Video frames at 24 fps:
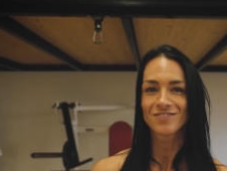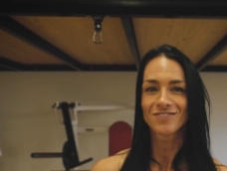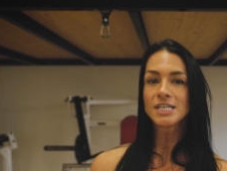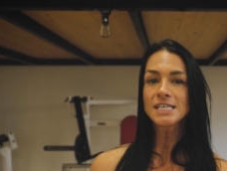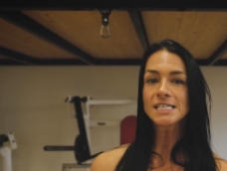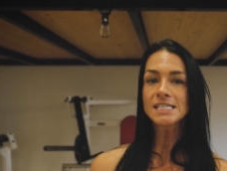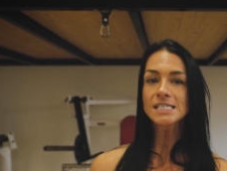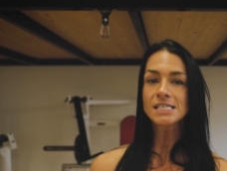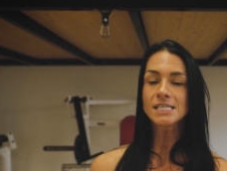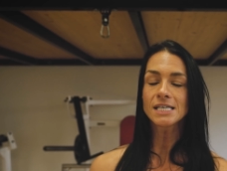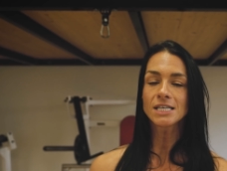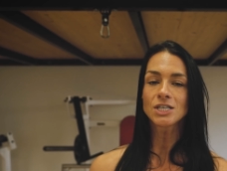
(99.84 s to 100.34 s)

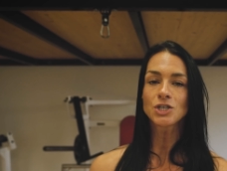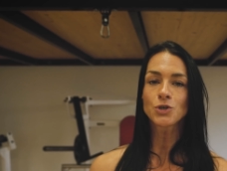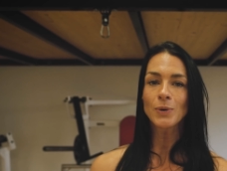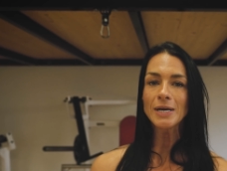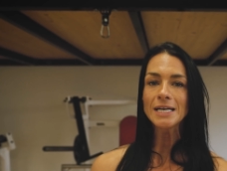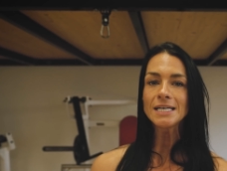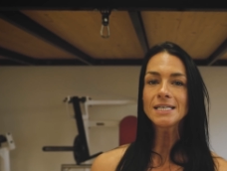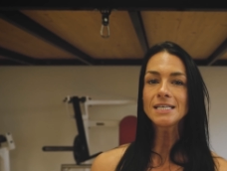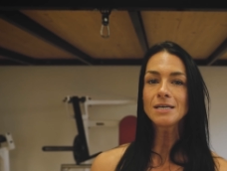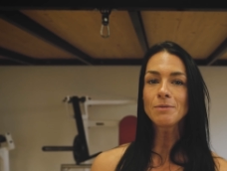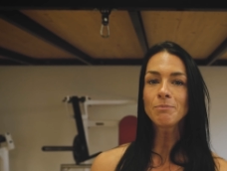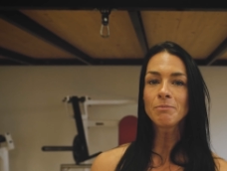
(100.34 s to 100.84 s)
This is a
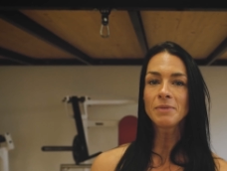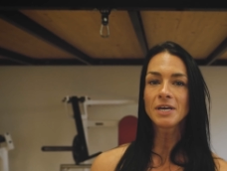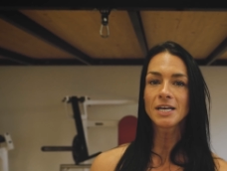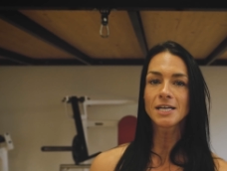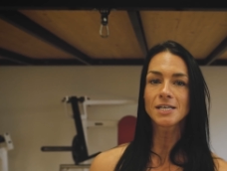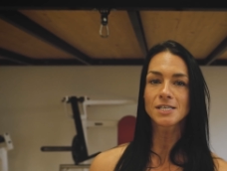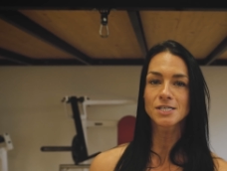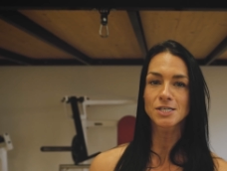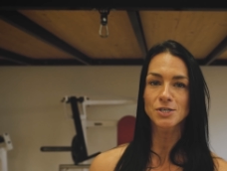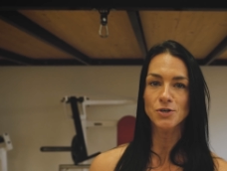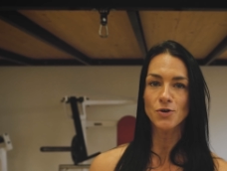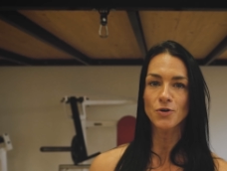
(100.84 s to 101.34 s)

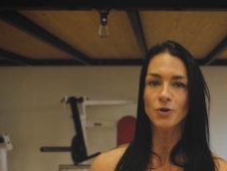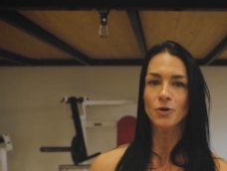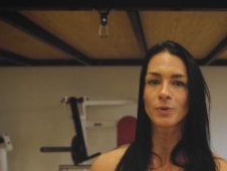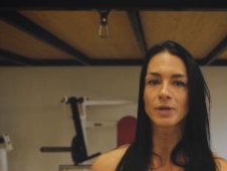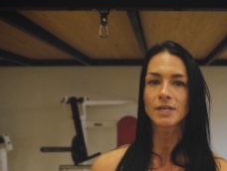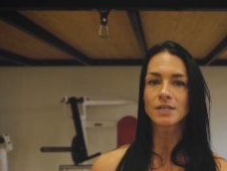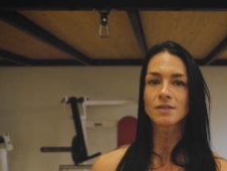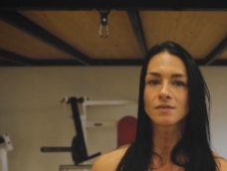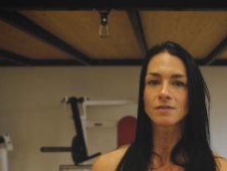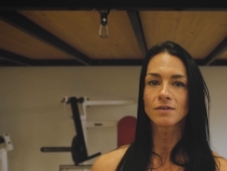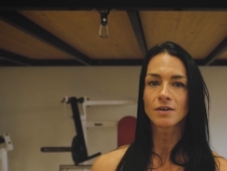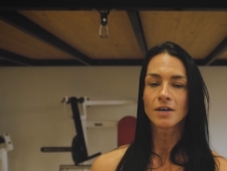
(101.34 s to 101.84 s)
20-minute
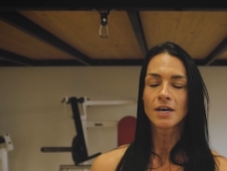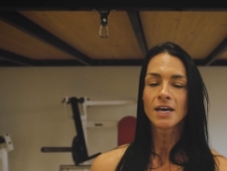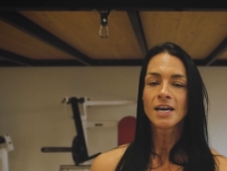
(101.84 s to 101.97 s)
circuit.